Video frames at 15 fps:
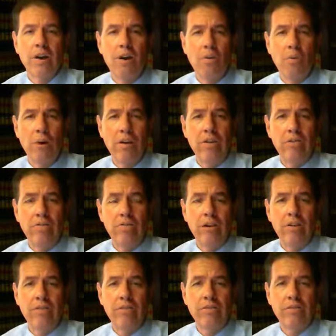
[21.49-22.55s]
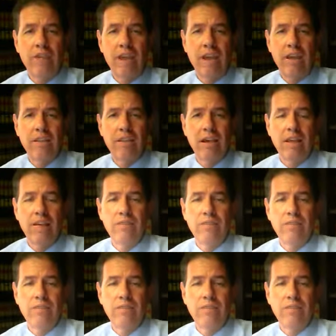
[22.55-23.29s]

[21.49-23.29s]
I wanted you to understand that